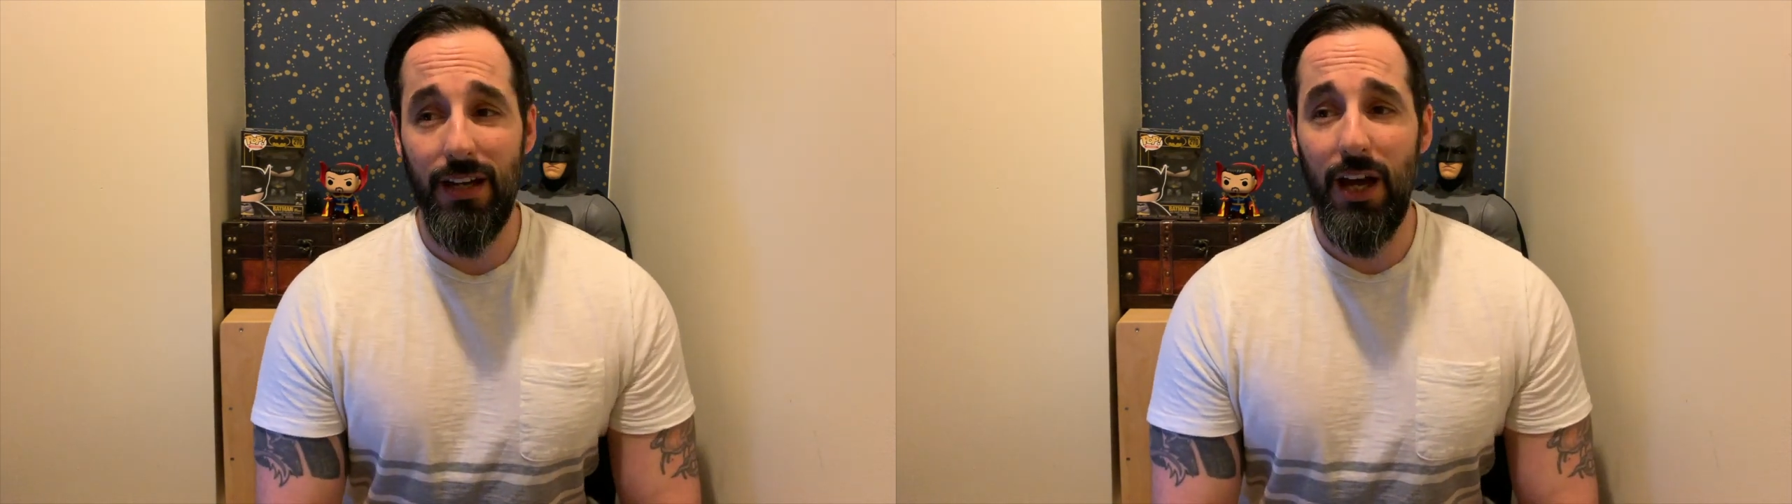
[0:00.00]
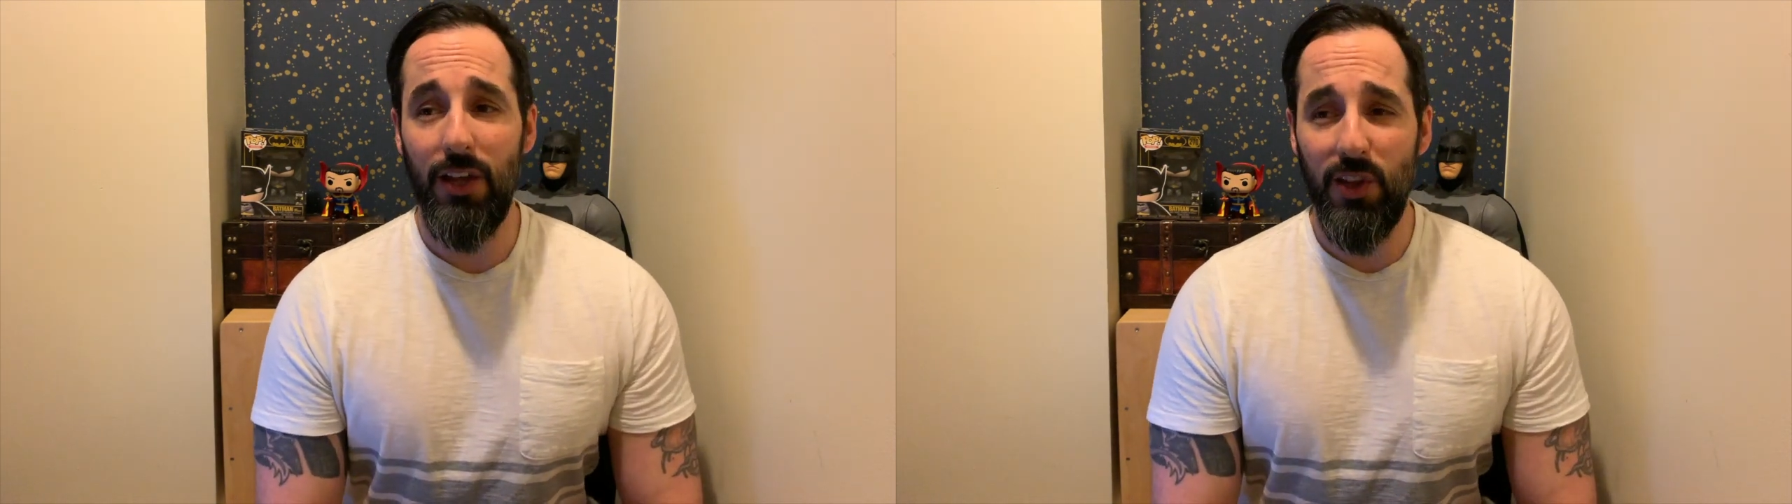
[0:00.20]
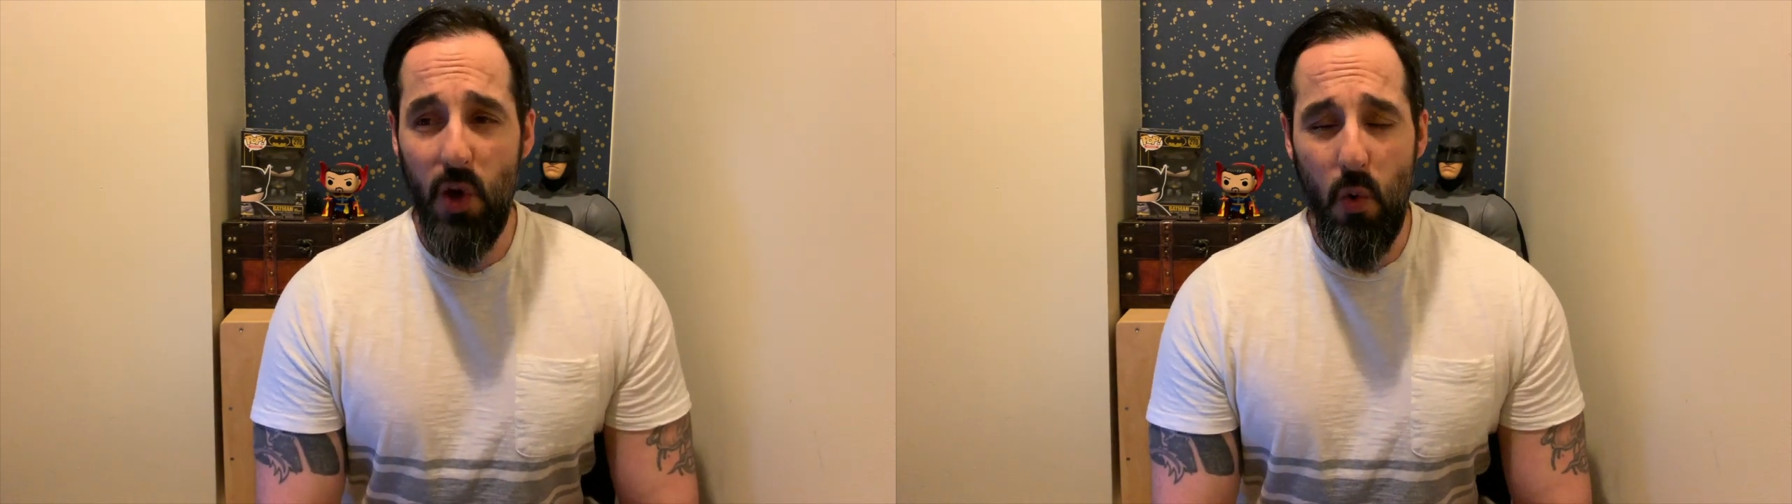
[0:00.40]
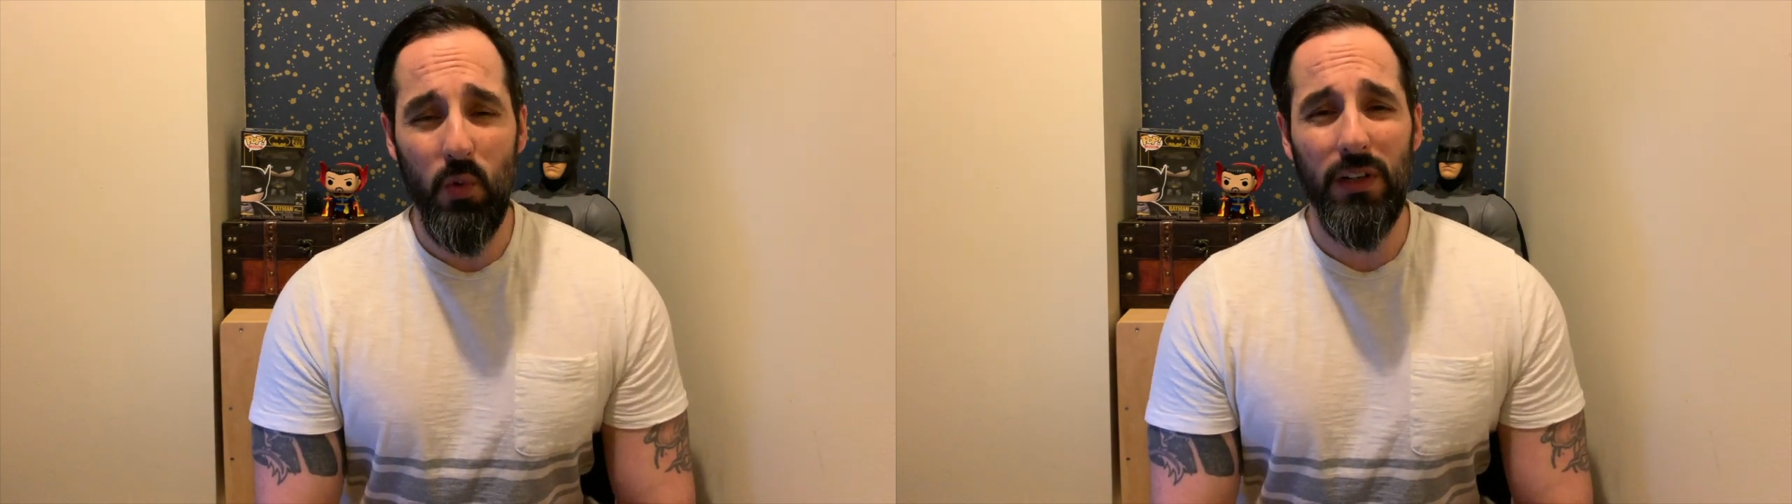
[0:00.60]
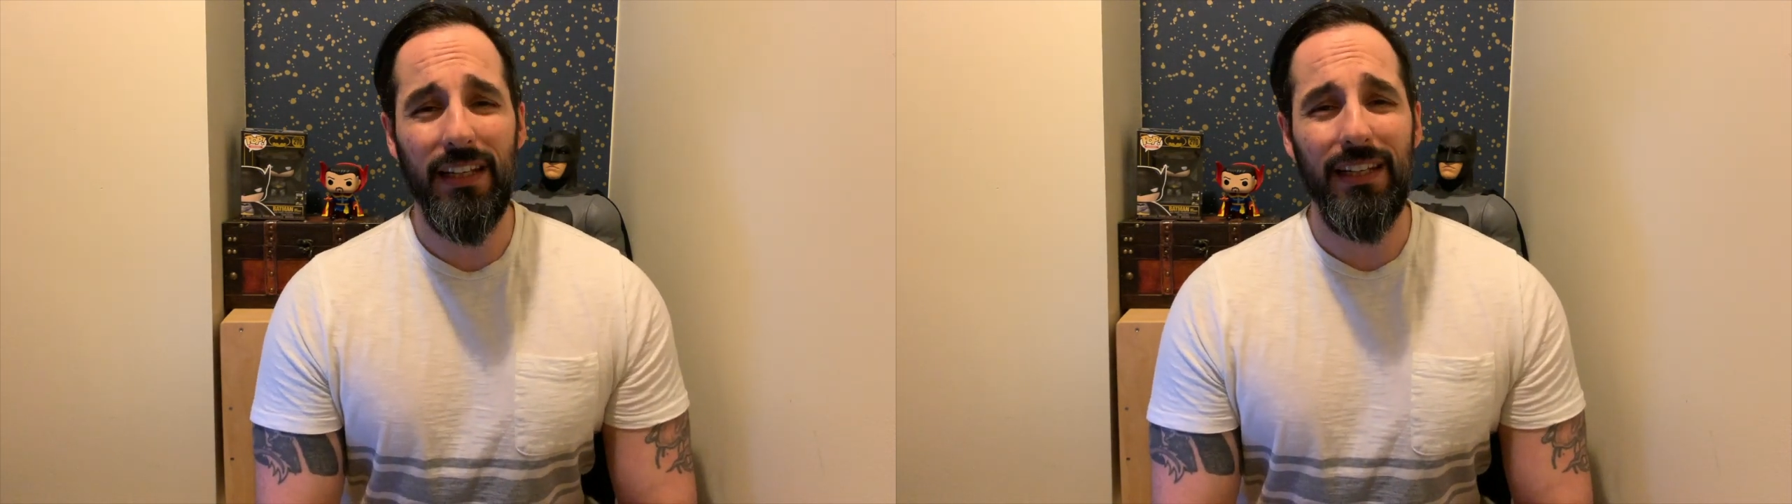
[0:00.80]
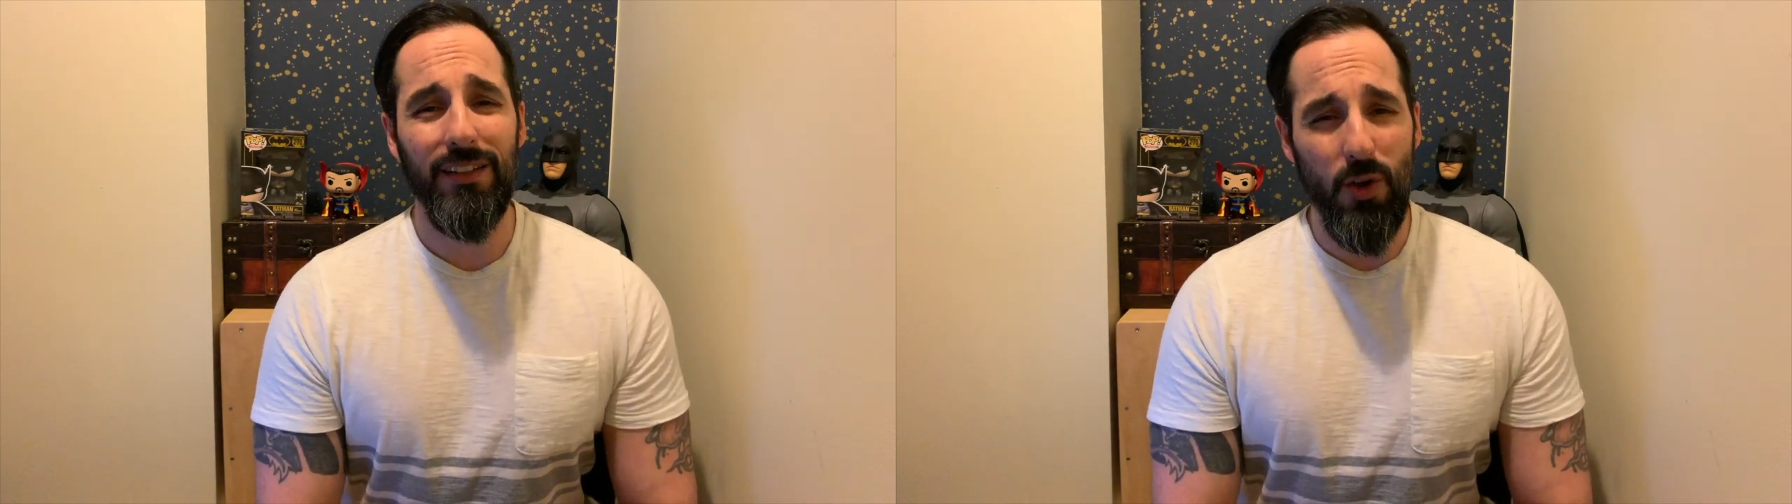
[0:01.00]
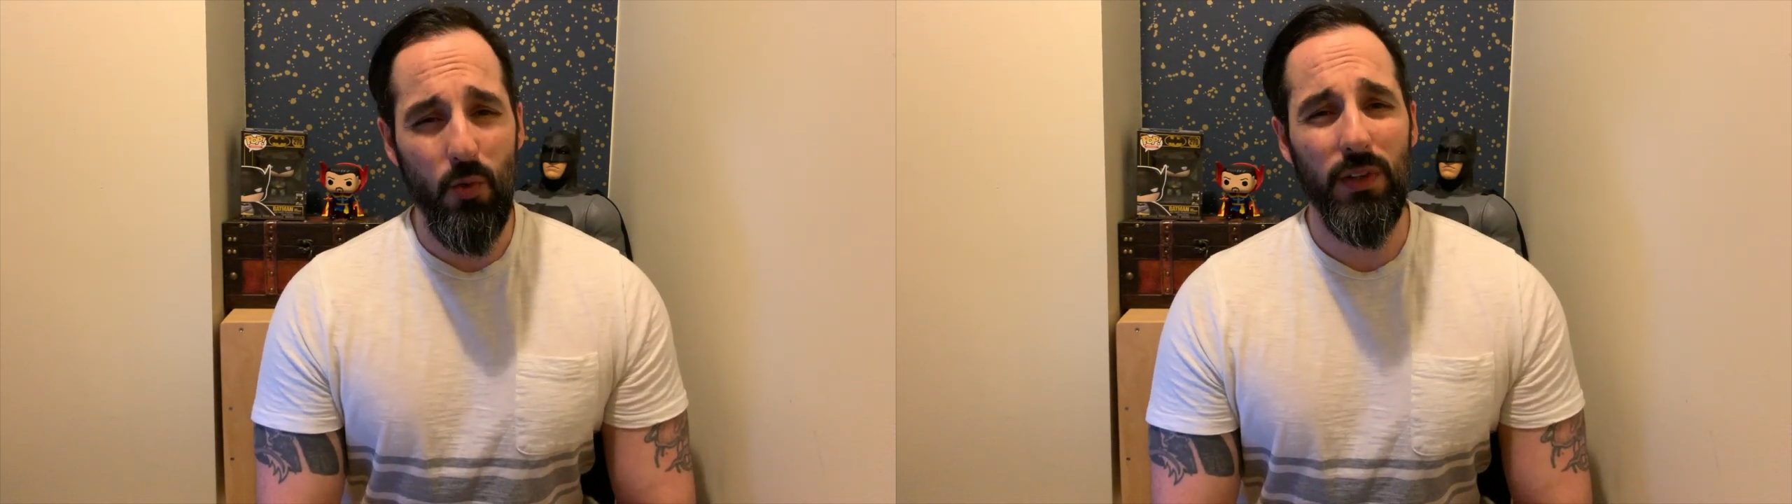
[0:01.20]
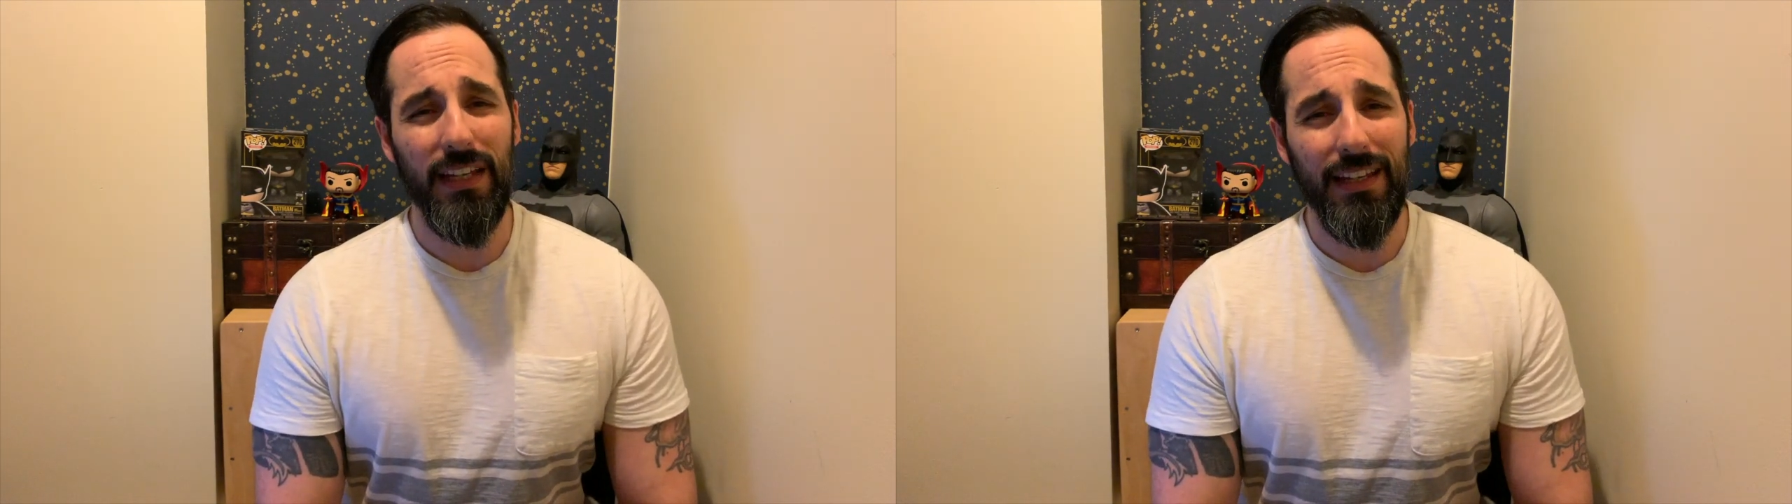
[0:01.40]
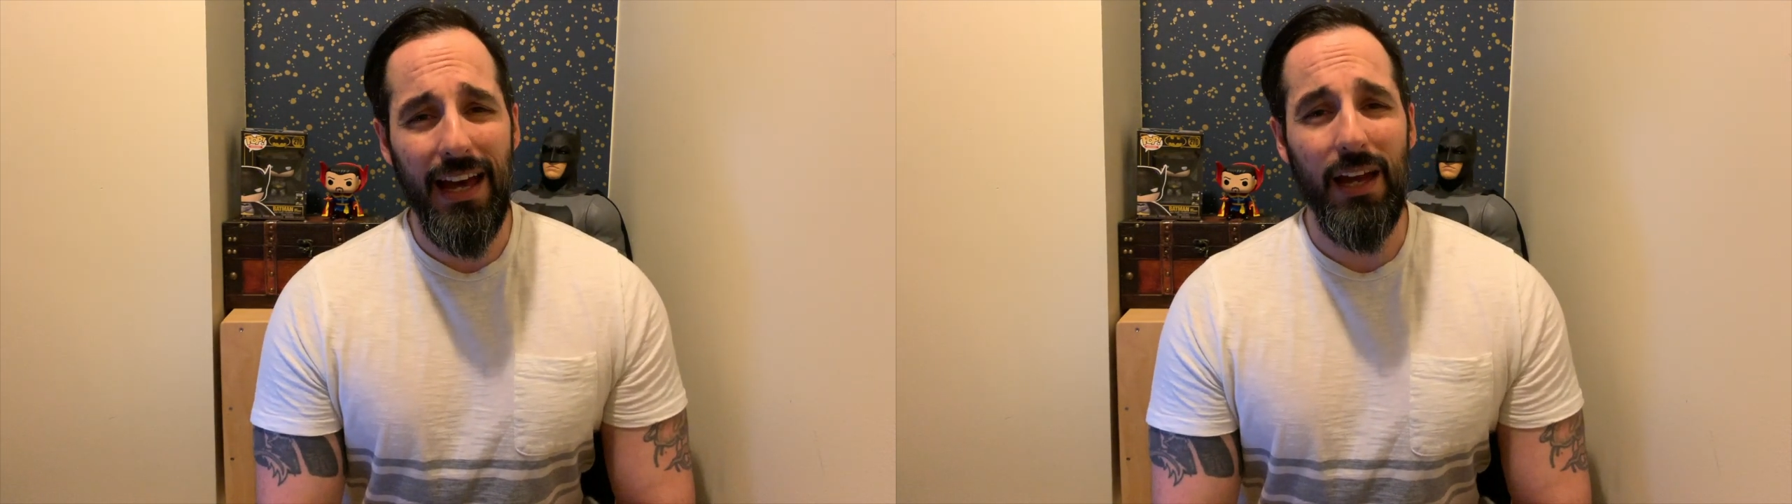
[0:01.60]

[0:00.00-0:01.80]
a lonely, lonely guy